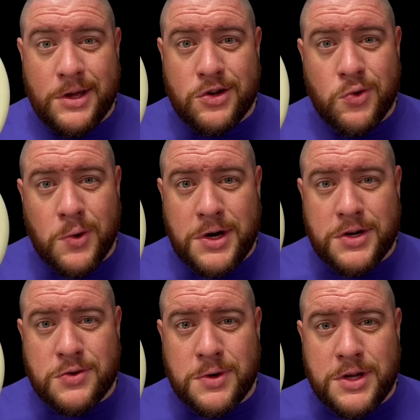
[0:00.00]
20
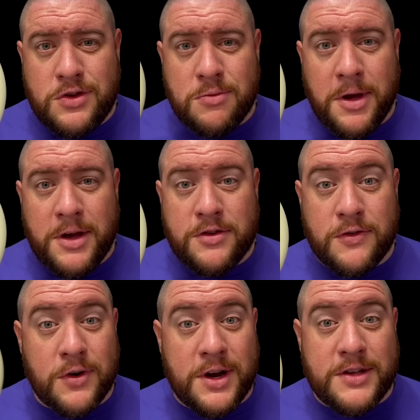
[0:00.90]
to 22 bucks
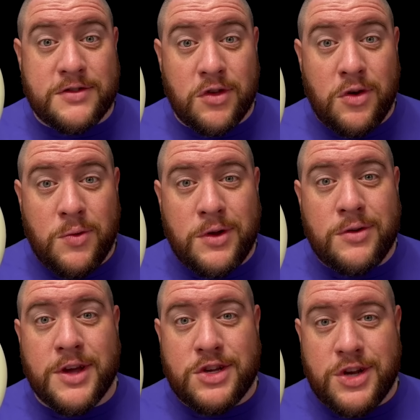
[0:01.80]
for a nice glow one will
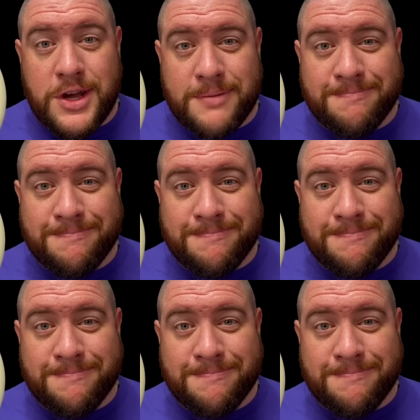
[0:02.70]
get you done.